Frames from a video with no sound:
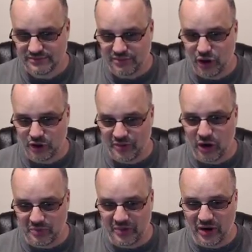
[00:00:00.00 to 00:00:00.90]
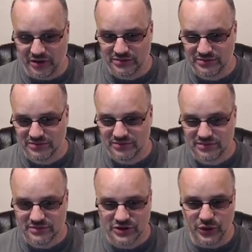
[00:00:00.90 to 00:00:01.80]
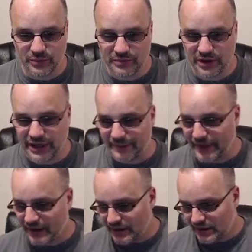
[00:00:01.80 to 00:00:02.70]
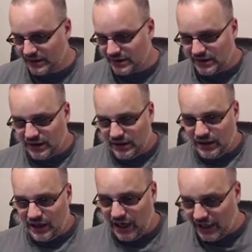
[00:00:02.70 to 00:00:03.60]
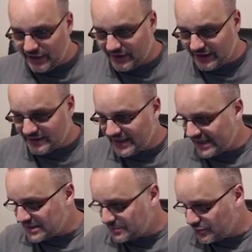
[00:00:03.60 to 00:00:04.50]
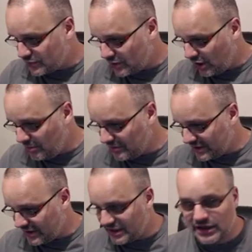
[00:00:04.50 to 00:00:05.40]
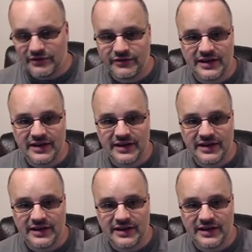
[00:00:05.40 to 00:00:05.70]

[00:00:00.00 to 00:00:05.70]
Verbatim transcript: Bonk, bonk, bonk. Cool, okay. I think that's probably enough for